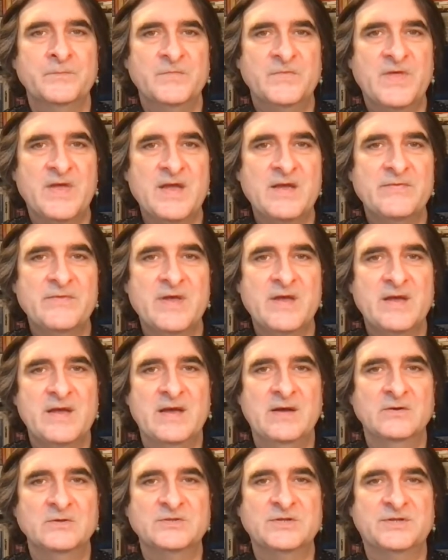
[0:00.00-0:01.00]
They and their
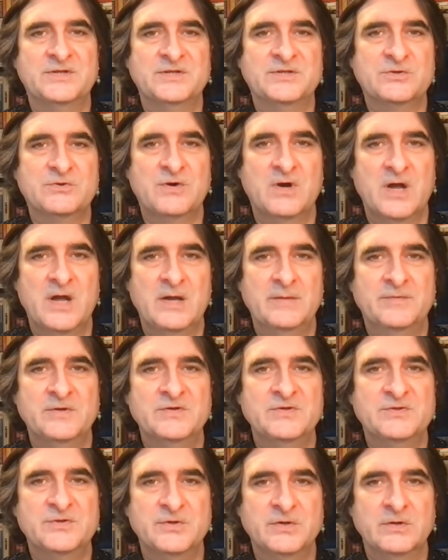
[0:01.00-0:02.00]
house are described
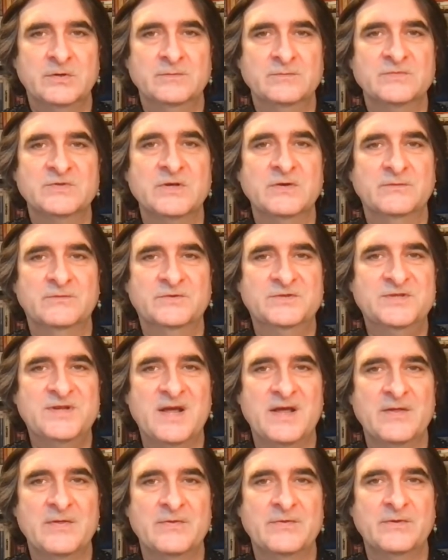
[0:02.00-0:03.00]
in terms of
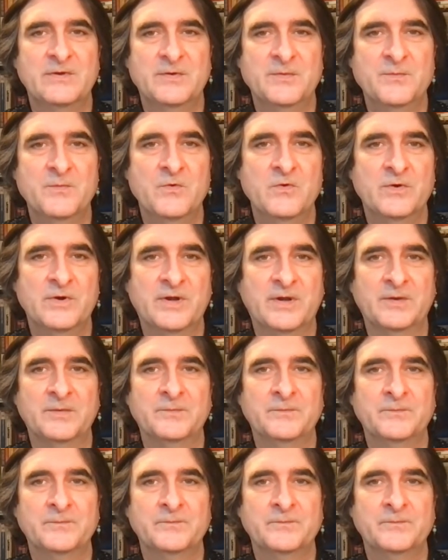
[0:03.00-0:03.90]
death and mourning,